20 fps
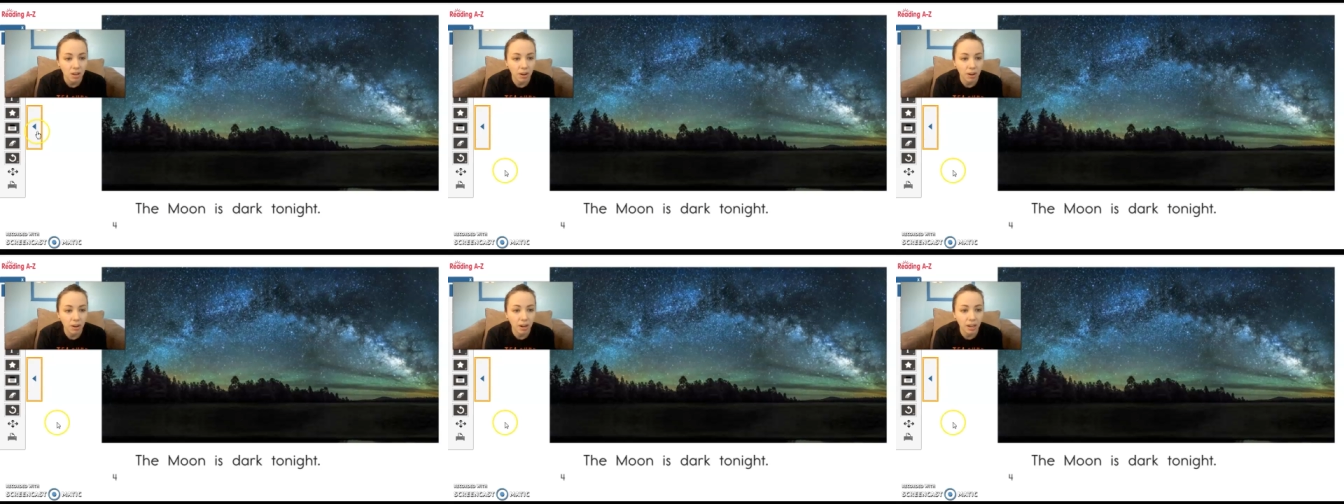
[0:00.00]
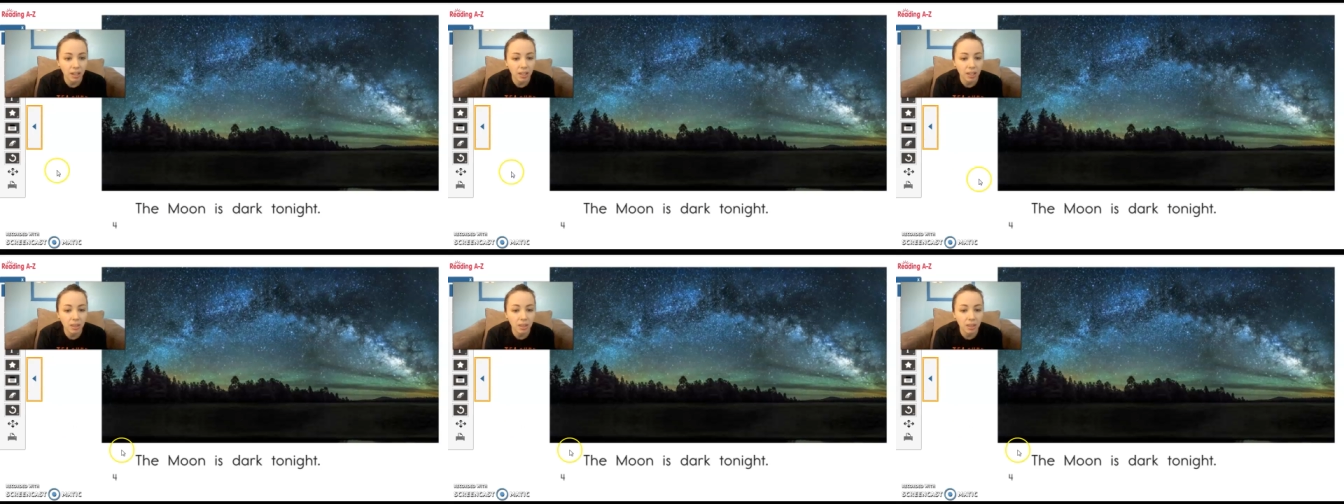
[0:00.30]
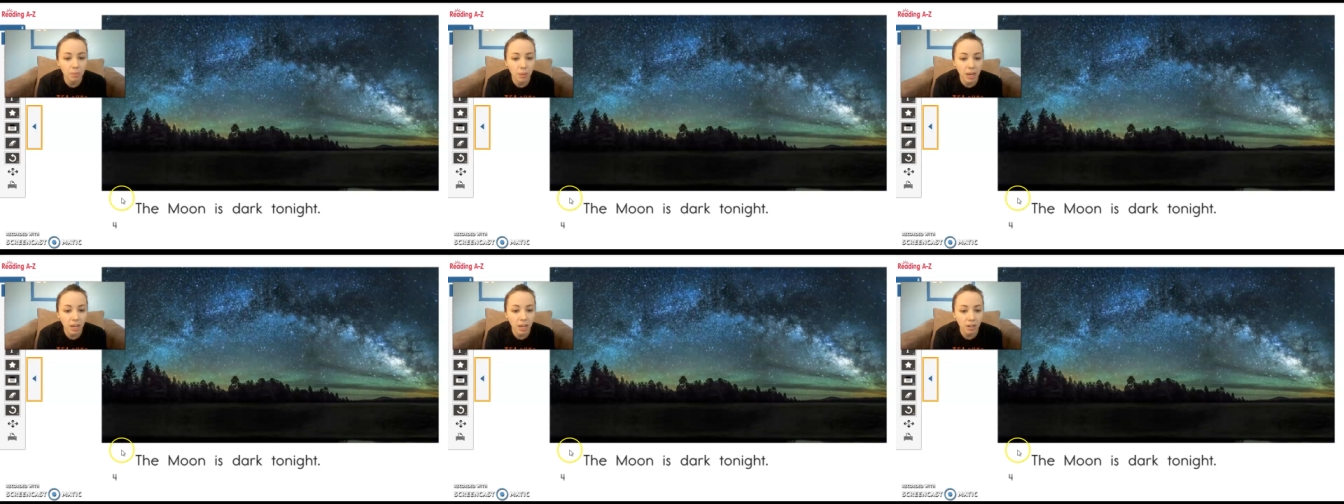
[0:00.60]
All right, and
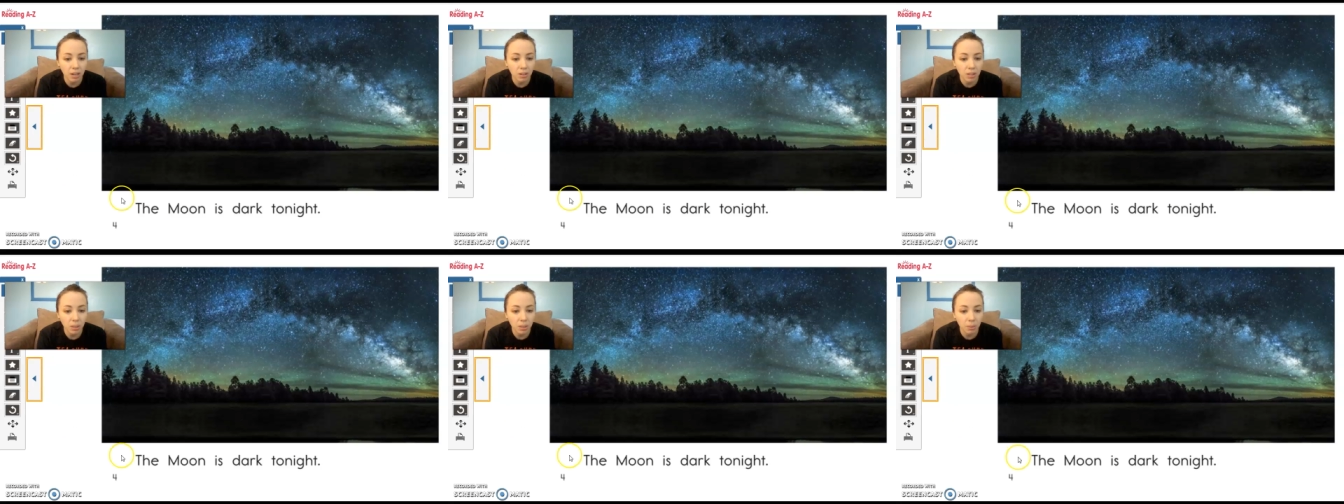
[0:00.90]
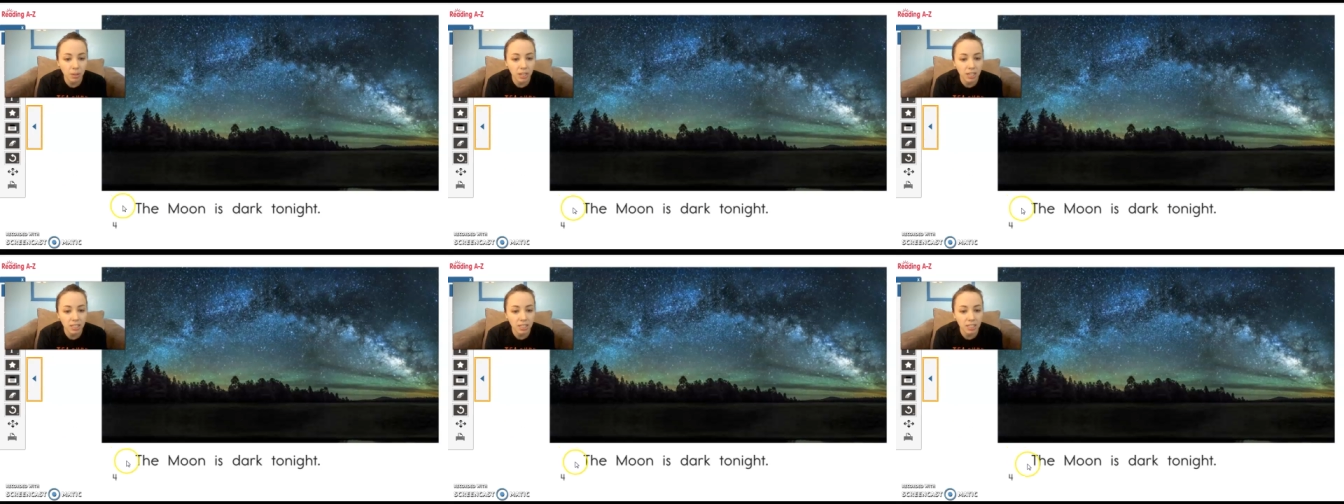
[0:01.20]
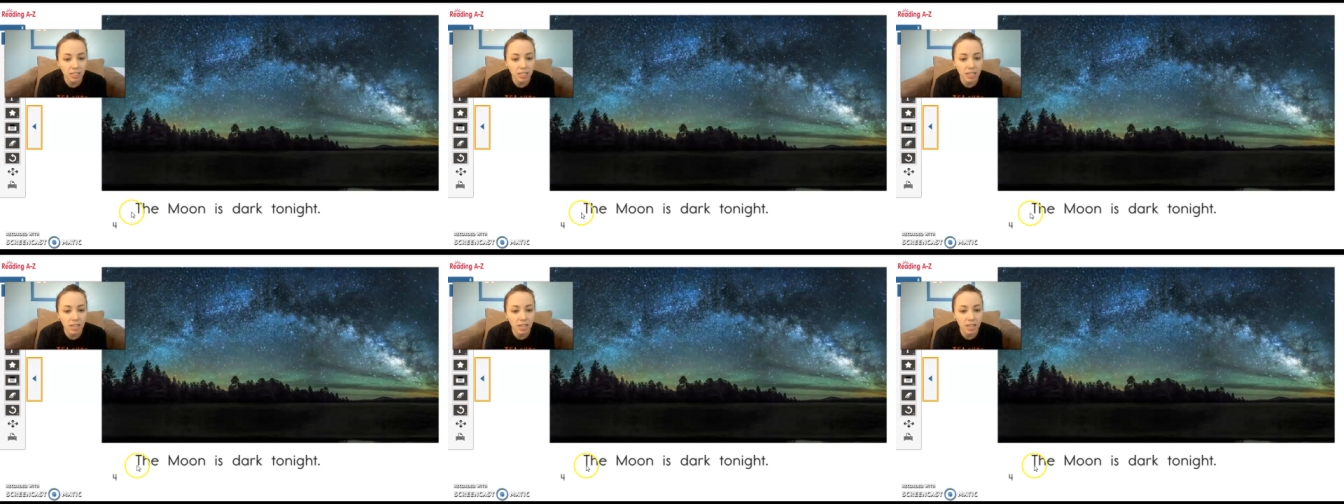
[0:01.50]
the pattern that we're going to
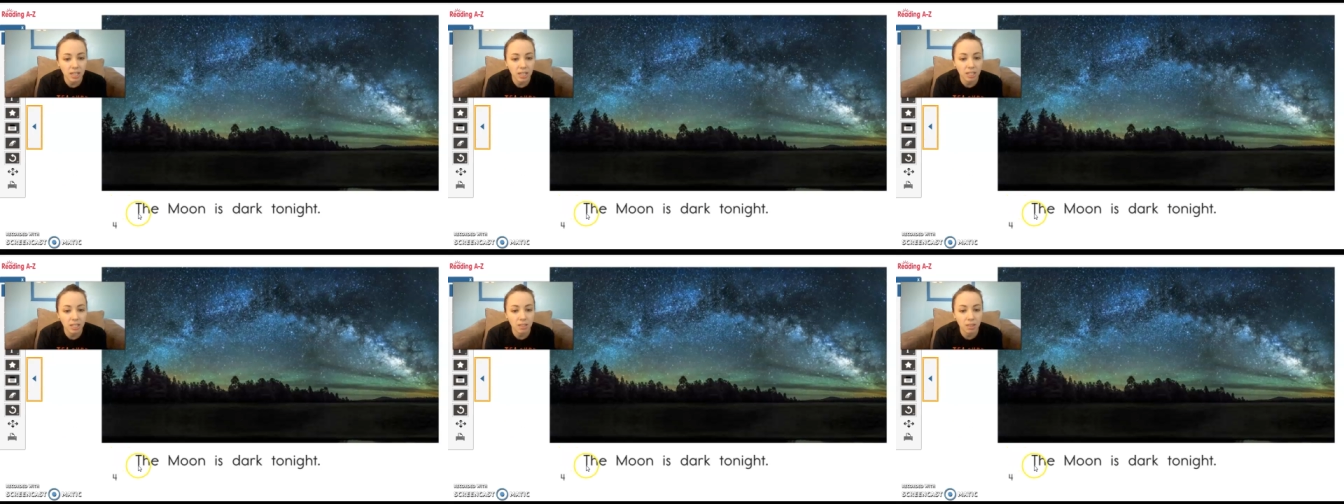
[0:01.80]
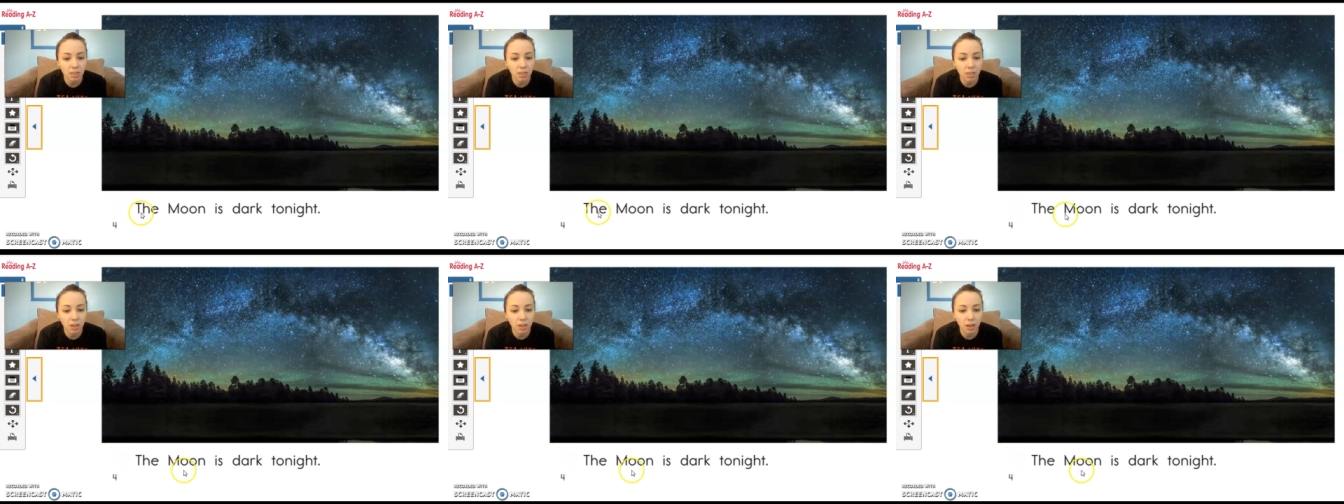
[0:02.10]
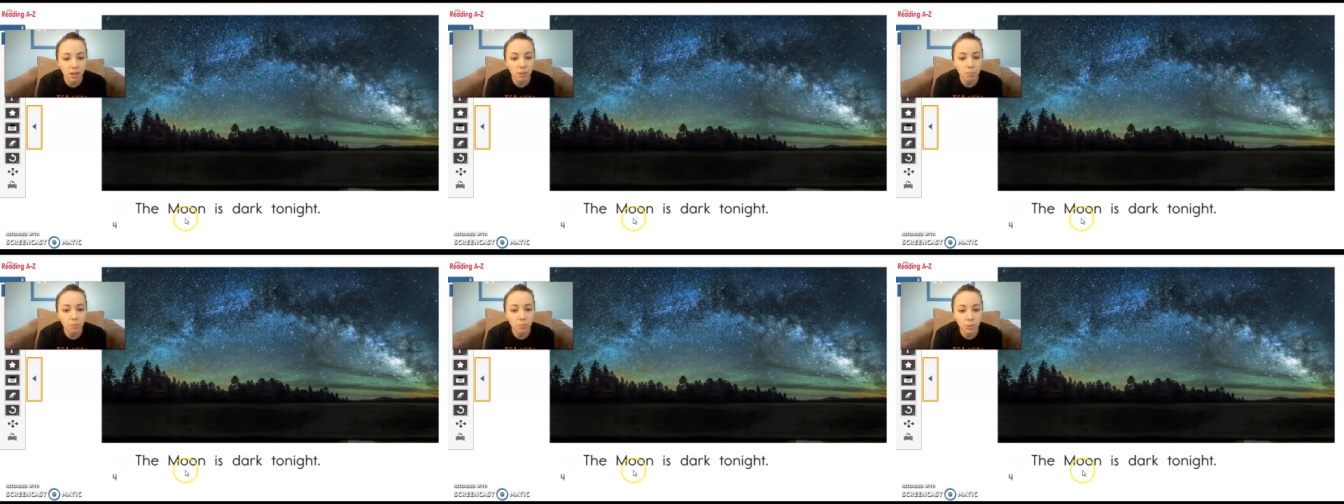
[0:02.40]
see is
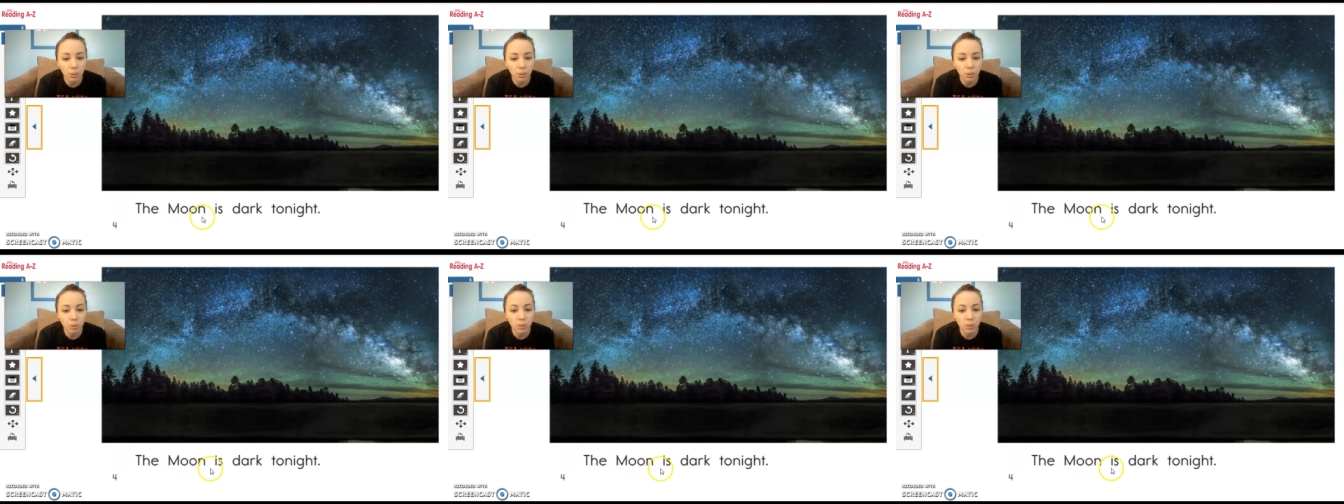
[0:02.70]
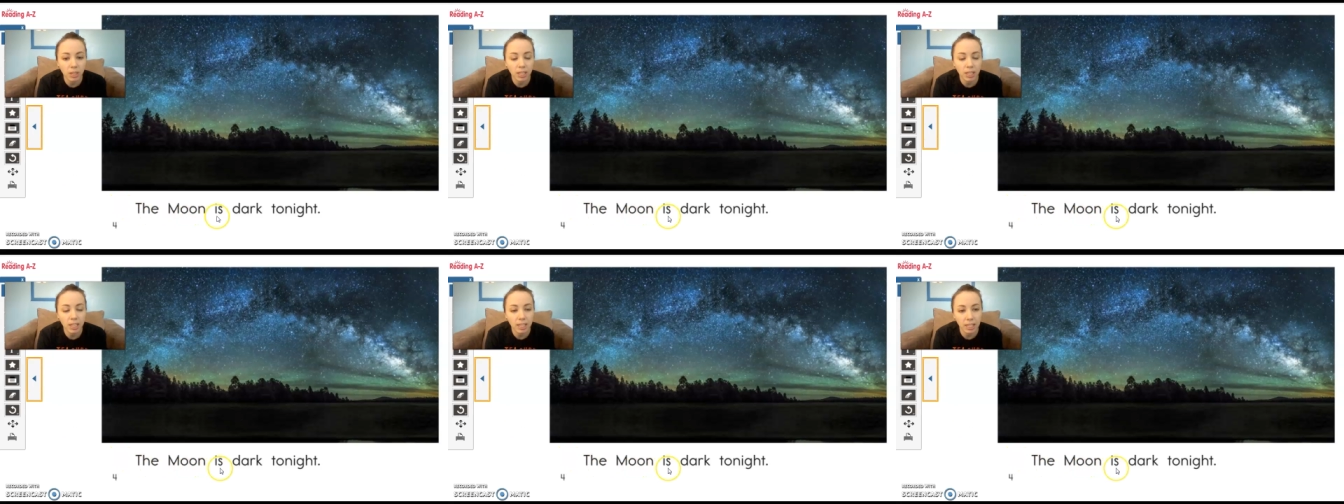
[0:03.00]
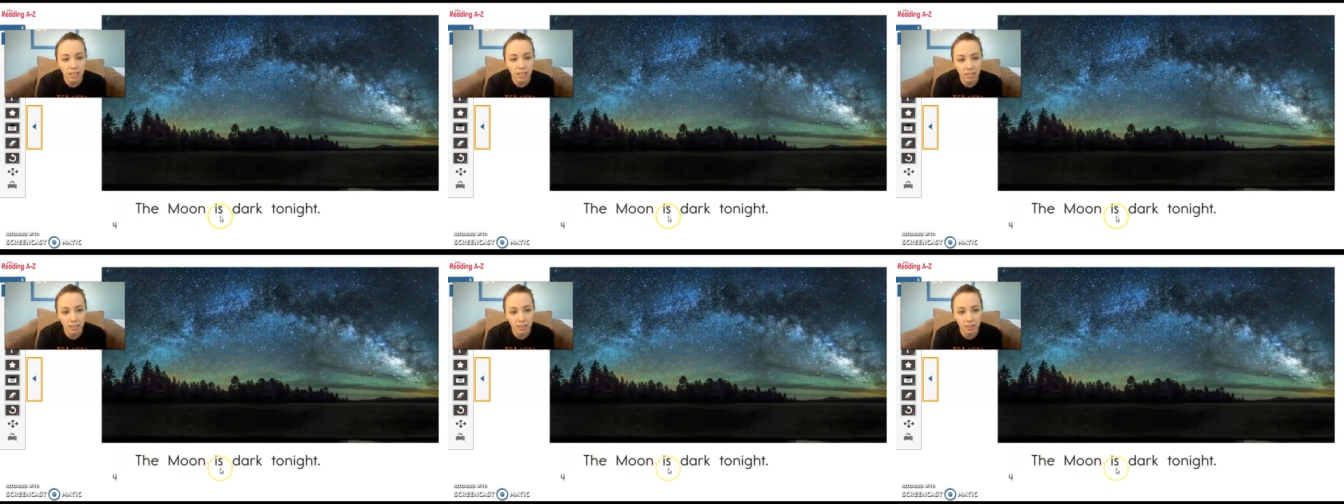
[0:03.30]
the moon
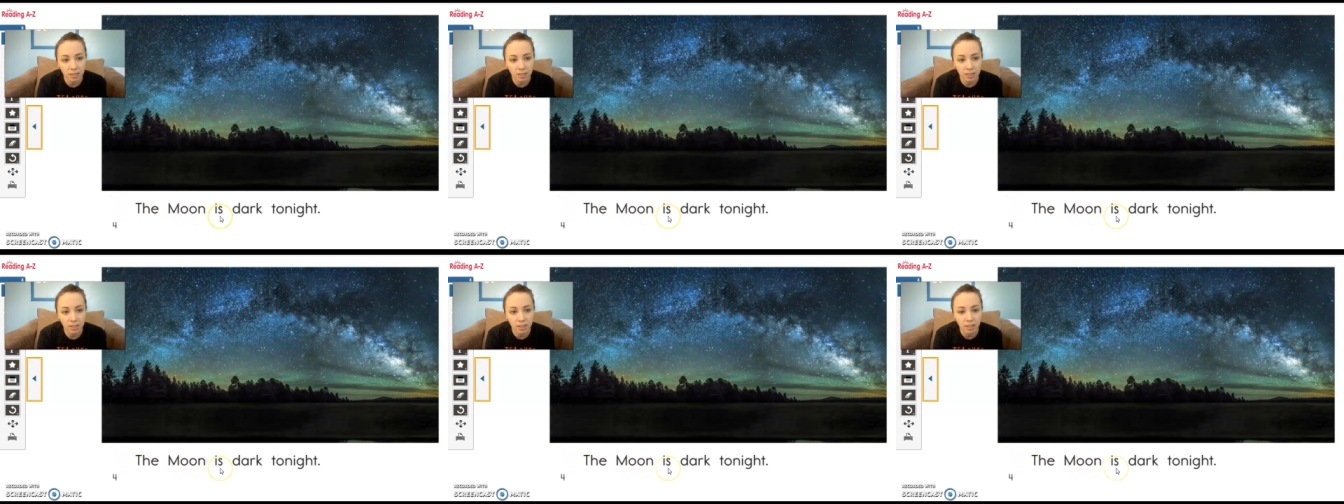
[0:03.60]
is,